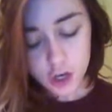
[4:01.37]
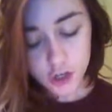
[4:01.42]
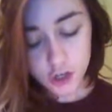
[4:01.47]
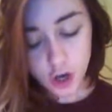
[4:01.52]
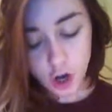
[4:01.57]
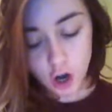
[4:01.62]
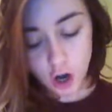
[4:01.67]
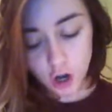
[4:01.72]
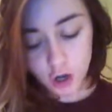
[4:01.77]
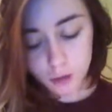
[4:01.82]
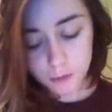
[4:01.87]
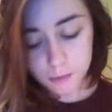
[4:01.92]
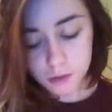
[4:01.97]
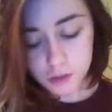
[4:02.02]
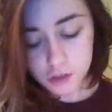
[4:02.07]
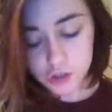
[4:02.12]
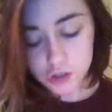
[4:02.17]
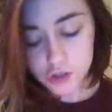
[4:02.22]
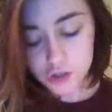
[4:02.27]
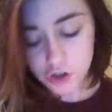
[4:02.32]
Your
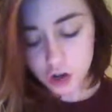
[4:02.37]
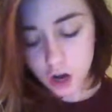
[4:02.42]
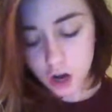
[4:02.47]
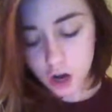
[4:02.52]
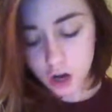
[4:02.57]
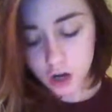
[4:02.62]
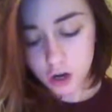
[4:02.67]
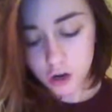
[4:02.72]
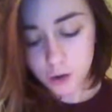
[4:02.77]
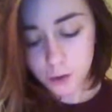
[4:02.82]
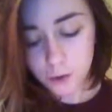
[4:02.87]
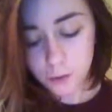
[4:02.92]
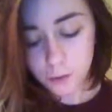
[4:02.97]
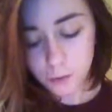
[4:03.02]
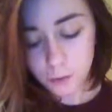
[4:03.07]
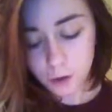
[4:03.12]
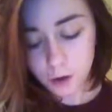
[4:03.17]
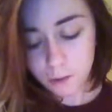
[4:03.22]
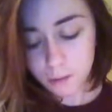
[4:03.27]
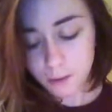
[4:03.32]
arm, strong,
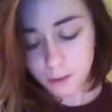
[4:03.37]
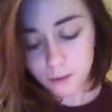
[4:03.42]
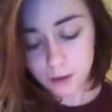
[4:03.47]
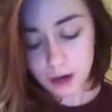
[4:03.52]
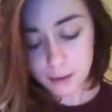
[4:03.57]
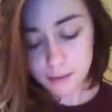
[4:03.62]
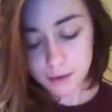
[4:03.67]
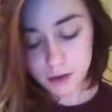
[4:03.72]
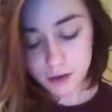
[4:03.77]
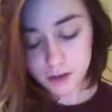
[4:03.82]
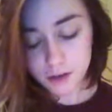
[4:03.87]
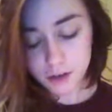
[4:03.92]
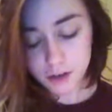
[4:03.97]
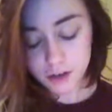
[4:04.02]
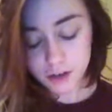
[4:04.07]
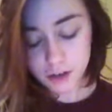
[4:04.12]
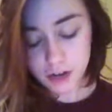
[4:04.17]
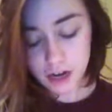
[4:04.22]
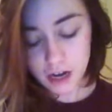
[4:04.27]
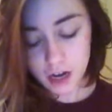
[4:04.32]
warm, and wrapped under
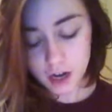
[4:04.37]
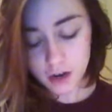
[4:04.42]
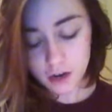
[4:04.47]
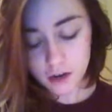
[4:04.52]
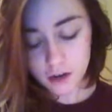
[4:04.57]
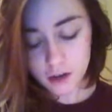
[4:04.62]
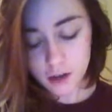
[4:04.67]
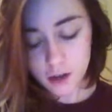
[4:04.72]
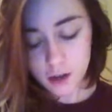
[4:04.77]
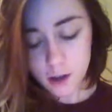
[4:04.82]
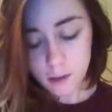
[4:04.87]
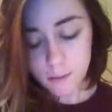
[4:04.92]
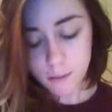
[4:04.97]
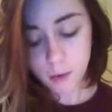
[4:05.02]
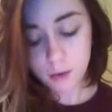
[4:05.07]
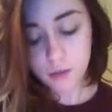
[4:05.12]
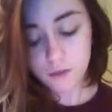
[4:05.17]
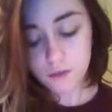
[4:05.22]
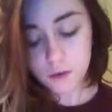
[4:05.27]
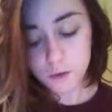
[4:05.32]
her hair,
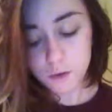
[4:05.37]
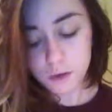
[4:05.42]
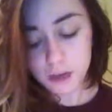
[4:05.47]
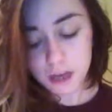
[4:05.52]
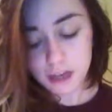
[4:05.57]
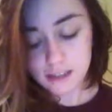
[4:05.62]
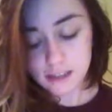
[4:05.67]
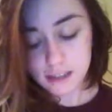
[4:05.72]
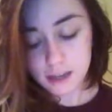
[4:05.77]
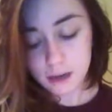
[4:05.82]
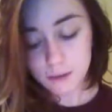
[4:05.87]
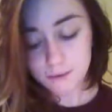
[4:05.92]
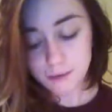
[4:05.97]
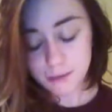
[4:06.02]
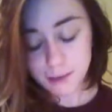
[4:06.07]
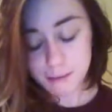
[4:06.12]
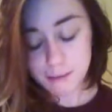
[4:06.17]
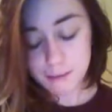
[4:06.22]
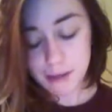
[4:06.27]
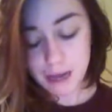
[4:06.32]
both of you gazing up
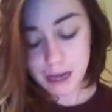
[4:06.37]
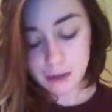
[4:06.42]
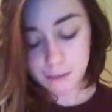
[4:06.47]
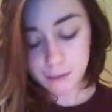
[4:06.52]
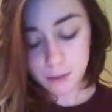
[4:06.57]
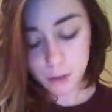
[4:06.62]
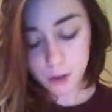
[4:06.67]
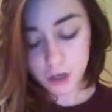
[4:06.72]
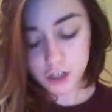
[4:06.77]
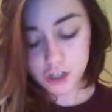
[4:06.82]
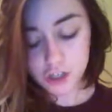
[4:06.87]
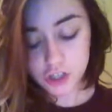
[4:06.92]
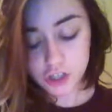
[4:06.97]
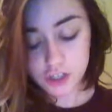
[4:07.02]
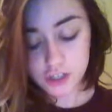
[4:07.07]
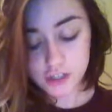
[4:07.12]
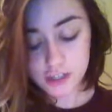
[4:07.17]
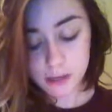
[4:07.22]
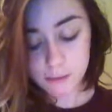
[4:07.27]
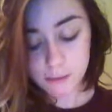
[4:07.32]
from the back porch,
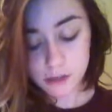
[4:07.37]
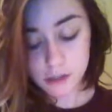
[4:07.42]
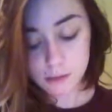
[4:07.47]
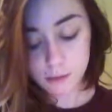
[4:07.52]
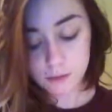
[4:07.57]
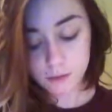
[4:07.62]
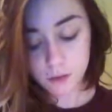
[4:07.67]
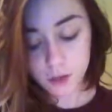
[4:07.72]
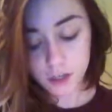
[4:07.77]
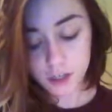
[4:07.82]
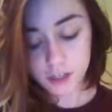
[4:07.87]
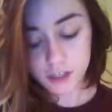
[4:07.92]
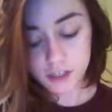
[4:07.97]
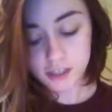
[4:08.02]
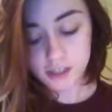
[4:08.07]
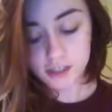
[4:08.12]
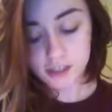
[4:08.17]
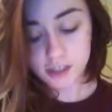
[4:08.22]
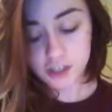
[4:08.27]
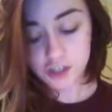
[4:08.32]
summers before your
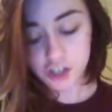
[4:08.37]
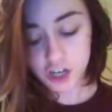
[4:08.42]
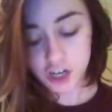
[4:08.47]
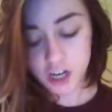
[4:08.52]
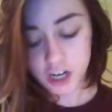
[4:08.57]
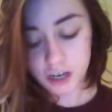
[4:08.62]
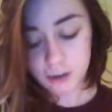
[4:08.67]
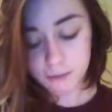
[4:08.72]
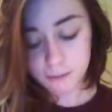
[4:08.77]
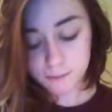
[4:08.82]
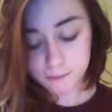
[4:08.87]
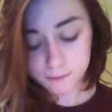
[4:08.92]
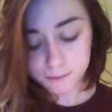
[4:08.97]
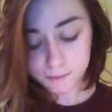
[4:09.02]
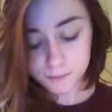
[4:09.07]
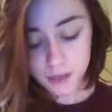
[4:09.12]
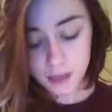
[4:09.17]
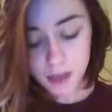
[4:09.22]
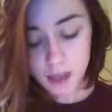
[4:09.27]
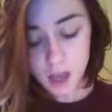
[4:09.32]
distant journey.
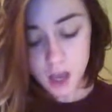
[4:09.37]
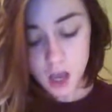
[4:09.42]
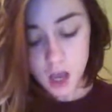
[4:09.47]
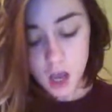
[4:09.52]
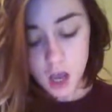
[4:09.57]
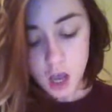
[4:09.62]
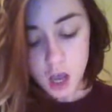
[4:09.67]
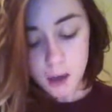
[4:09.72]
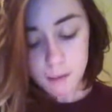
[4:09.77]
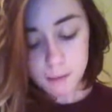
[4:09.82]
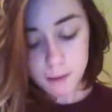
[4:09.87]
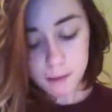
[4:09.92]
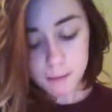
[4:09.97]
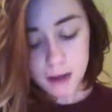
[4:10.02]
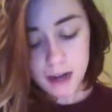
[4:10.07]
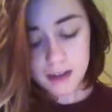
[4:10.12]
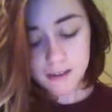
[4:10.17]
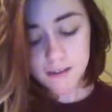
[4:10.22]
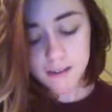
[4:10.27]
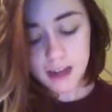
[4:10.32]
But
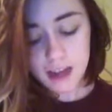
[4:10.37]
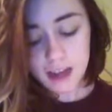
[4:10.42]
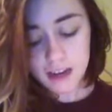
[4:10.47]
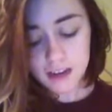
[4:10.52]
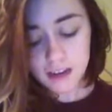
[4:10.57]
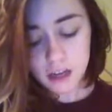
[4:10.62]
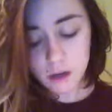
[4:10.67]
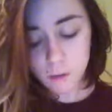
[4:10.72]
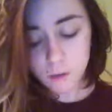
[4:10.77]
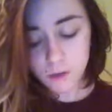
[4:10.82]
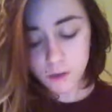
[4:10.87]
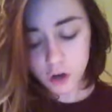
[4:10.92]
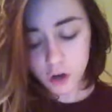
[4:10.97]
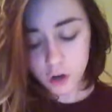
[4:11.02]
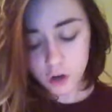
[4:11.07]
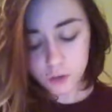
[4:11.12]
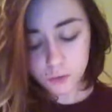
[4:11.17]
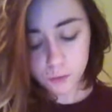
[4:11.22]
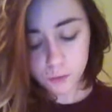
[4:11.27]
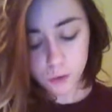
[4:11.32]
upon landing, when the
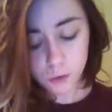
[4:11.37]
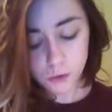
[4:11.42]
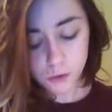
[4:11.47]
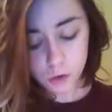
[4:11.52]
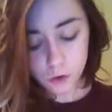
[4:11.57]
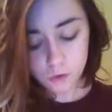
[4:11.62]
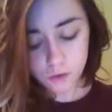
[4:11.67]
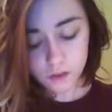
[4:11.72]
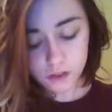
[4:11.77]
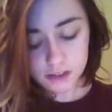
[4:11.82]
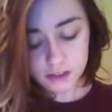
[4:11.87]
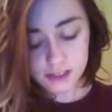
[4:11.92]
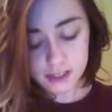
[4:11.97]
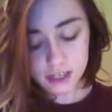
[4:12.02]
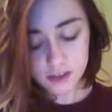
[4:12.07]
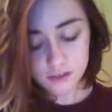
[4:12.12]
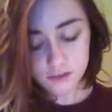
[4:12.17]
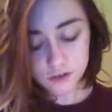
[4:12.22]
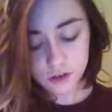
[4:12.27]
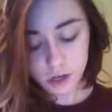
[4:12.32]
earth rose over the
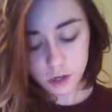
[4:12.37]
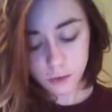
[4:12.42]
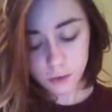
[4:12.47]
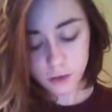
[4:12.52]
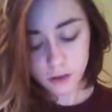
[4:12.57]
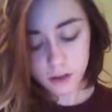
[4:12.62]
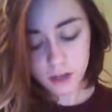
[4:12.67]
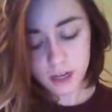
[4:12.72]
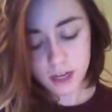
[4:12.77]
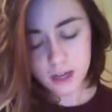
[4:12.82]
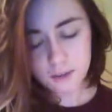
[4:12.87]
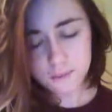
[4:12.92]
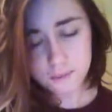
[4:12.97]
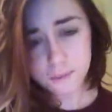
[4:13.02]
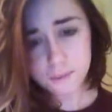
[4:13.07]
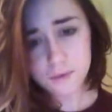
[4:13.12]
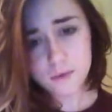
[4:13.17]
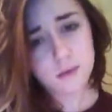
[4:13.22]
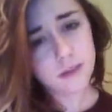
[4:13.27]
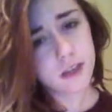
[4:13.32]
sea of tranquility,
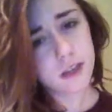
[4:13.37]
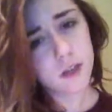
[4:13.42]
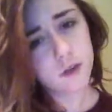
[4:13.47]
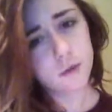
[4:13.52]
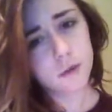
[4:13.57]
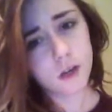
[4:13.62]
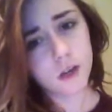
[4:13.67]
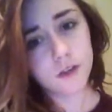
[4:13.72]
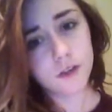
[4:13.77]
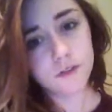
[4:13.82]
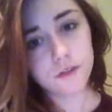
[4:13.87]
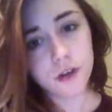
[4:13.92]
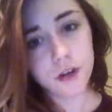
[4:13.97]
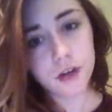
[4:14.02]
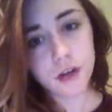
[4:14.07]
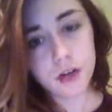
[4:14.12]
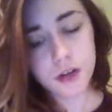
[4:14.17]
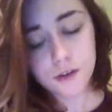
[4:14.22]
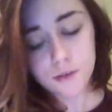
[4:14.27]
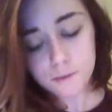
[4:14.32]
did you look for
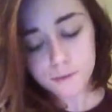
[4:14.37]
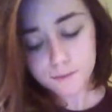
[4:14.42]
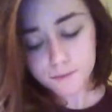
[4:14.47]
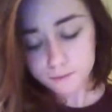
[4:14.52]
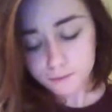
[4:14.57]
her?